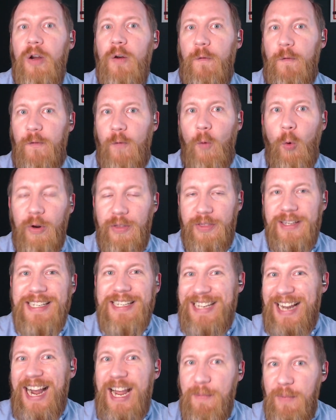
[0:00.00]
for the
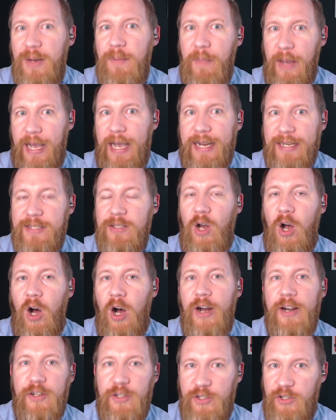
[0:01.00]
Diamondbacks
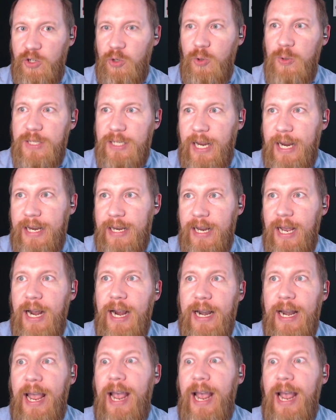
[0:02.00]
on Tuesday night